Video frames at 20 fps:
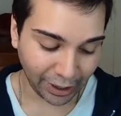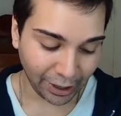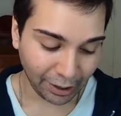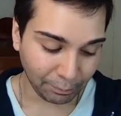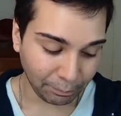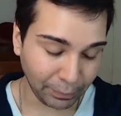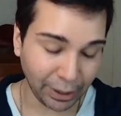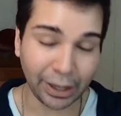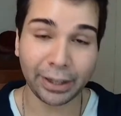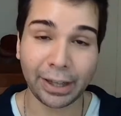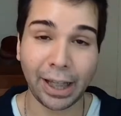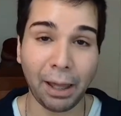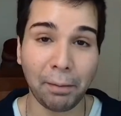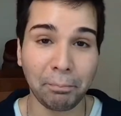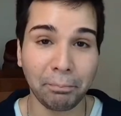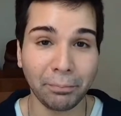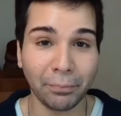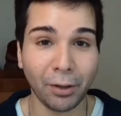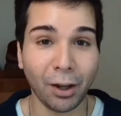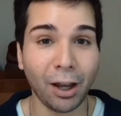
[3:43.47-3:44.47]
meet
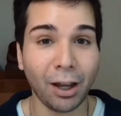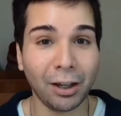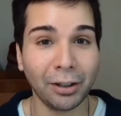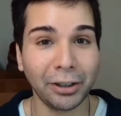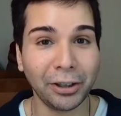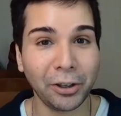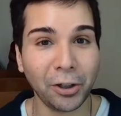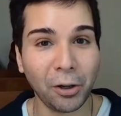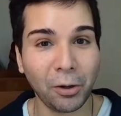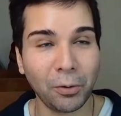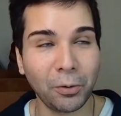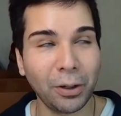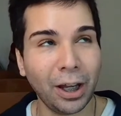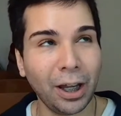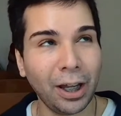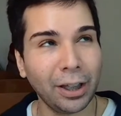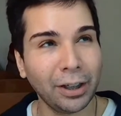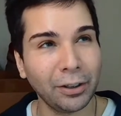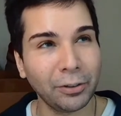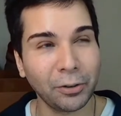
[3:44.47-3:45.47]
them. I
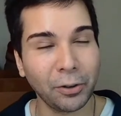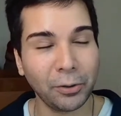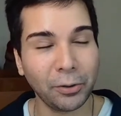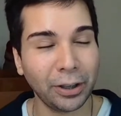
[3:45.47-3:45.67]
don't know.